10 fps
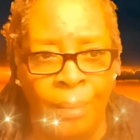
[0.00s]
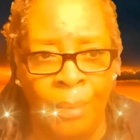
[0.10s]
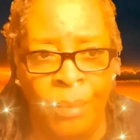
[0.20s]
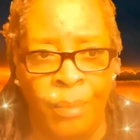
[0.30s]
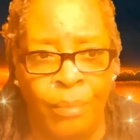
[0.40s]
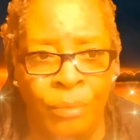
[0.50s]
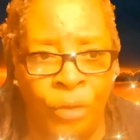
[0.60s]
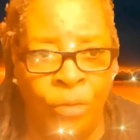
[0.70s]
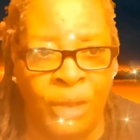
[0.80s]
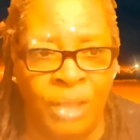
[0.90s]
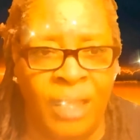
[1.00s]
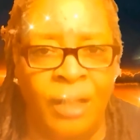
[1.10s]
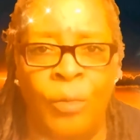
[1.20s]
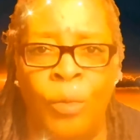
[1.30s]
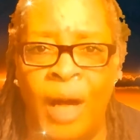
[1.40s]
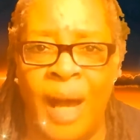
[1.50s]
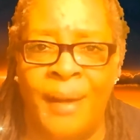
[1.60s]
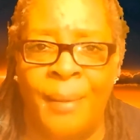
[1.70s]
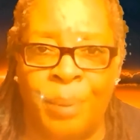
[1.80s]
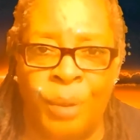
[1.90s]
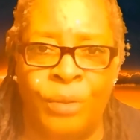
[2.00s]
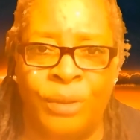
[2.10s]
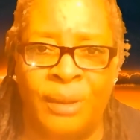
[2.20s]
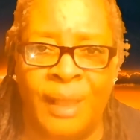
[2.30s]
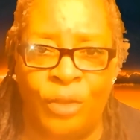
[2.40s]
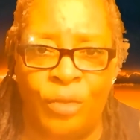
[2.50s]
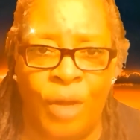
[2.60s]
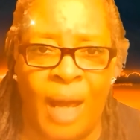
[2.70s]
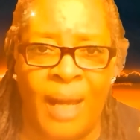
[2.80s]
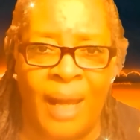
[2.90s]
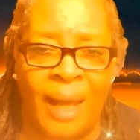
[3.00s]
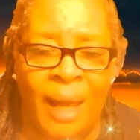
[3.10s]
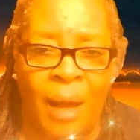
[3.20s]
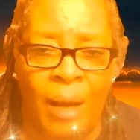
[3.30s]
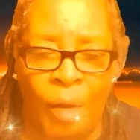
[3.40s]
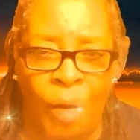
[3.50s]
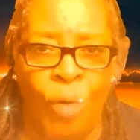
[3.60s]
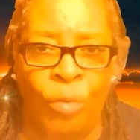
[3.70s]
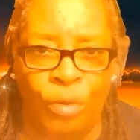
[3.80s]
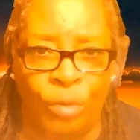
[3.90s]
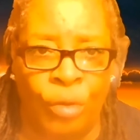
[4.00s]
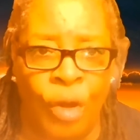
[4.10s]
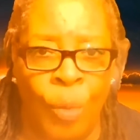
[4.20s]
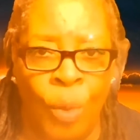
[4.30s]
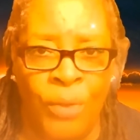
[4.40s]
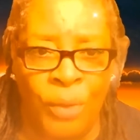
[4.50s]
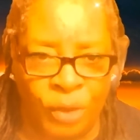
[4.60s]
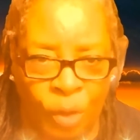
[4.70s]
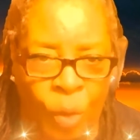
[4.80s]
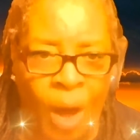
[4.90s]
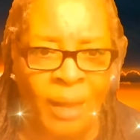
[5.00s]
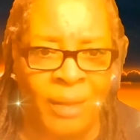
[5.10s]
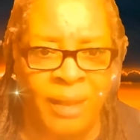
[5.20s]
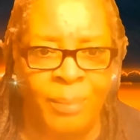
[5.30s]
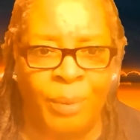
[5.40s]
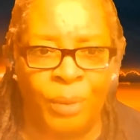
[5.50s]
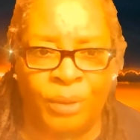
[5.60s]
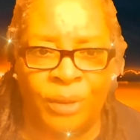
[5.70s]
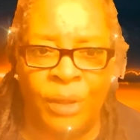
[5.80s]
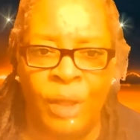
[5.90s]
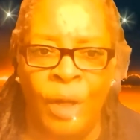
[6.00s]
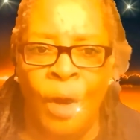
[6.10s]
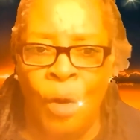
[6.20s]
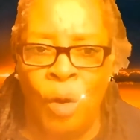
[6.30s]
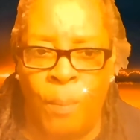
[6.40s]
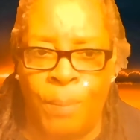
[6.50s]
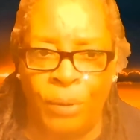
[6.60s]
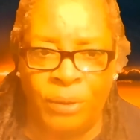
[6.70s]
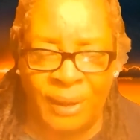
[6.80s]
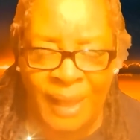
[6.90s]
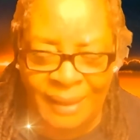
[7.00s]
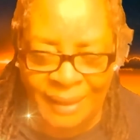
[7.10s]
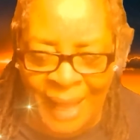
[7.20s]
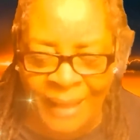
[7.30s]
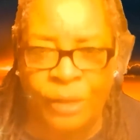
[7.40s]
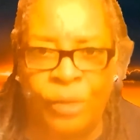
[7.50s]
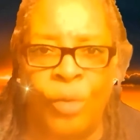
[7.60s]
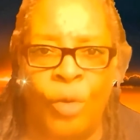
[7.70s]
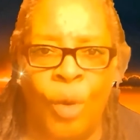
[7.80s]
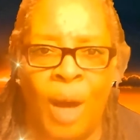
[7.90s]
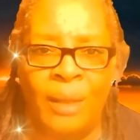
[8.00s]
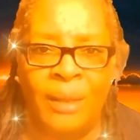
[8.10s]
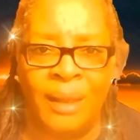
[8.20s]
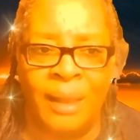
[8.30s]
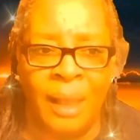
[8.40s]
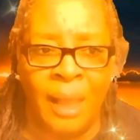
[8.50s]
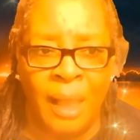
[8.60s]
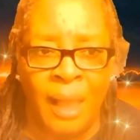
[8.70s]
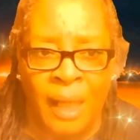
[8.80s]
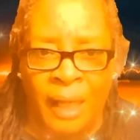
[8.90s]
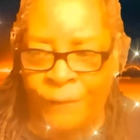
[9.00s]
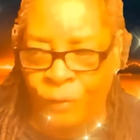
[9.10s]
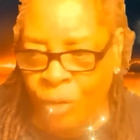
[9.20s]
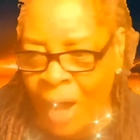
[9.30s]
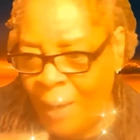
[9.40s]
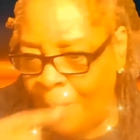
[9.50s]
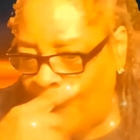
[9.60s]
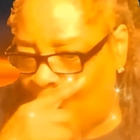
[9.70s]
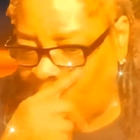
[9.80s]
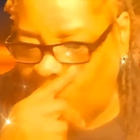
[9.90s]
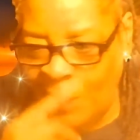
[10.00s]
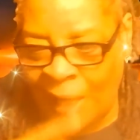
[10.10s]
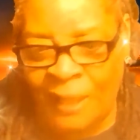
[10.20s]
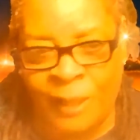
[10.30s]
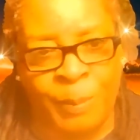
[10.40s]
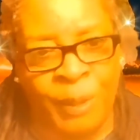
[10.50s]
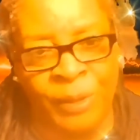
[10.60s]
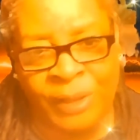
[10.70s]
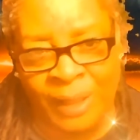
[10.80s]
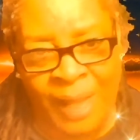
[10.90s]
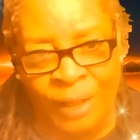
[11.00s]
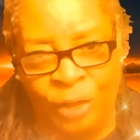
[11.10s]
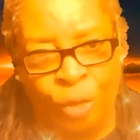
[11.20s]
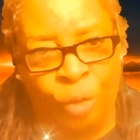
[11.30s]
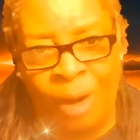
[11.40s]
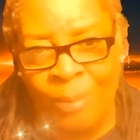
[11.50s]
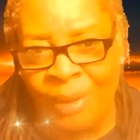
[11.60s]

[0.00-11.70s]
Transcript: um, you can tell what kind of person that you gotta uh, hold to, whether it's a quality person or a person that's not so quality. If you got a person that experienced a lot of